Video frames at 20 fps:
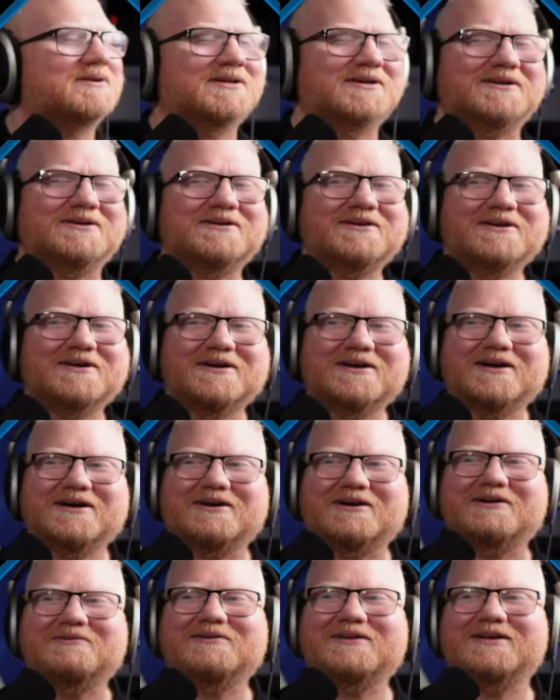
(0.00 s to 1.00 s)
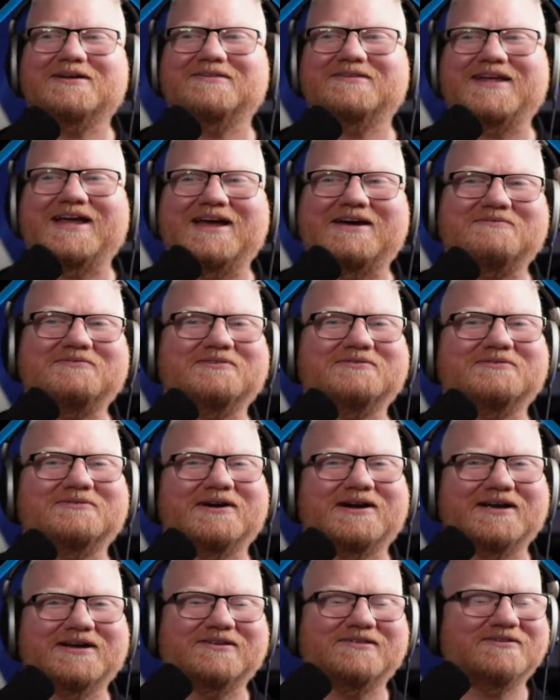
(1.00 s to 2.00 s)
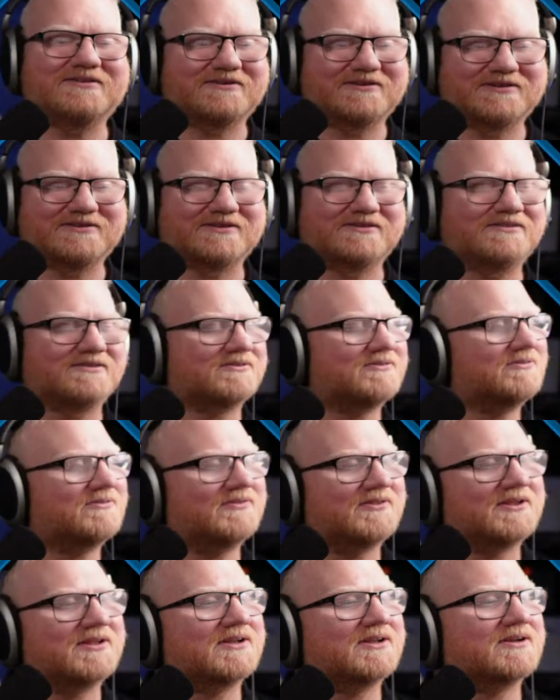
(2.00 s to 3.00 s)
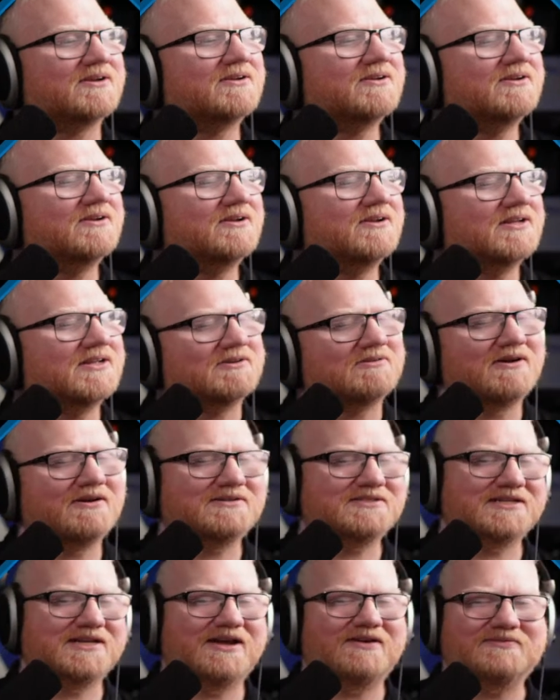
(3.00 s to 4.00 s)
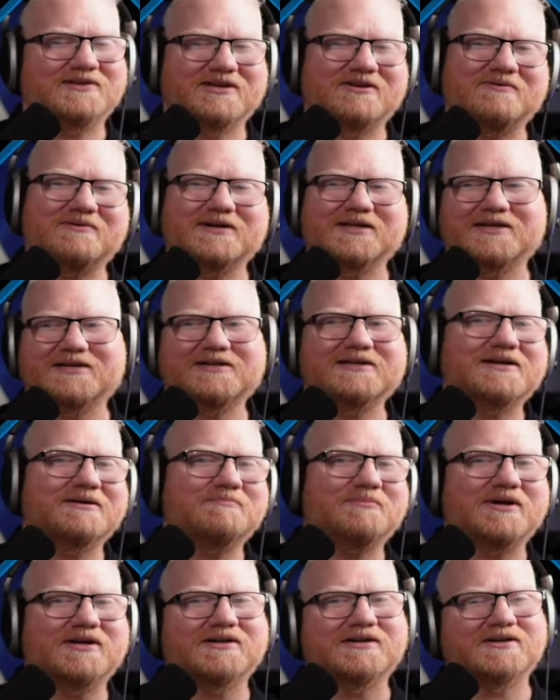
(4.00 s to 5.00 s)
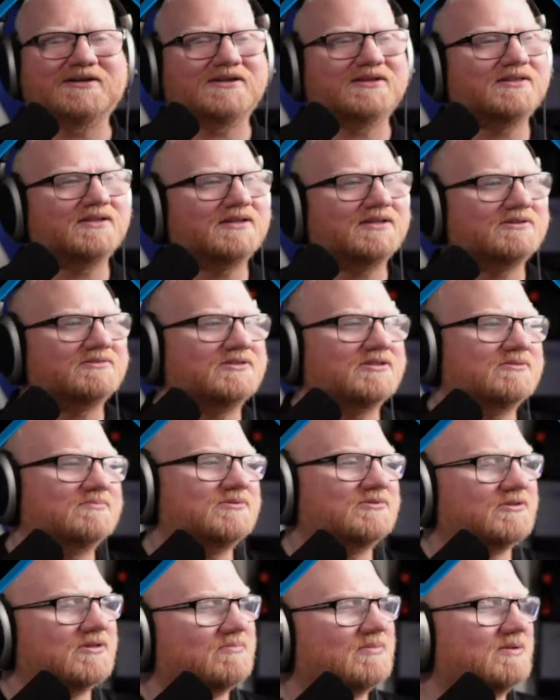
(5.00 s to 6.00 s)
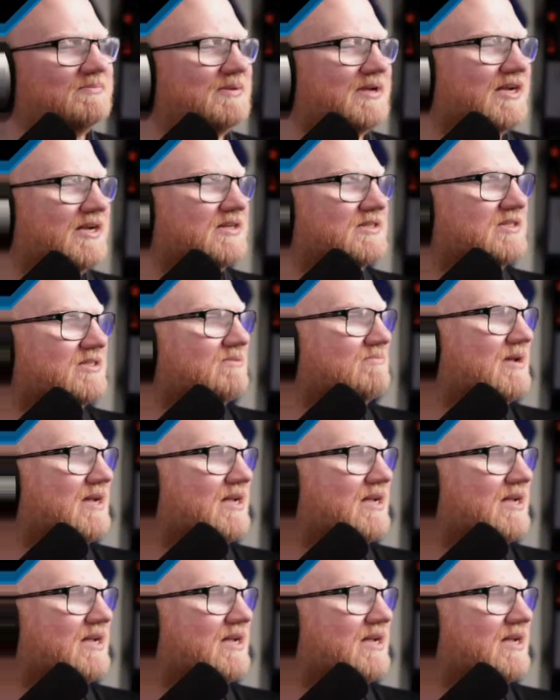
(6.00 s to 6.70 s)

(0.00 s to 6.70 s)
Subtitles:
But I realized after I had started this whole thing, you actually have to go in and click a button in the YouTube streaming page to